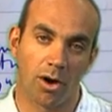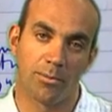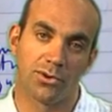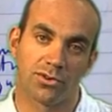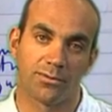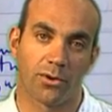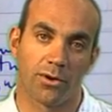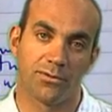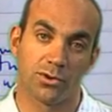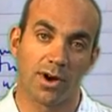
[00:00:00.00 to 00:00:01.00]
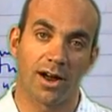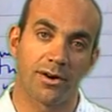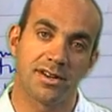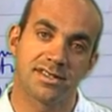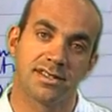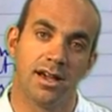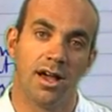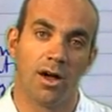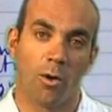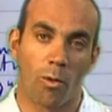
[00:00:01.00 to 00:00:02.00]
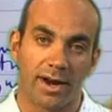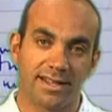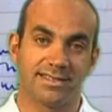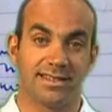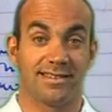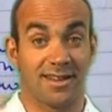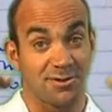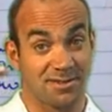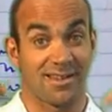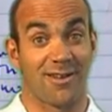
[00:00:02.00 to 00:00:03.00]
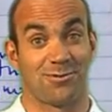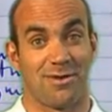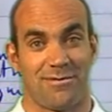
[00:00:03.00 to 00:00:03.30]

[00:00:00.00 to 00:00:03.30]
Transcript: computer for a few hours. What is it that you start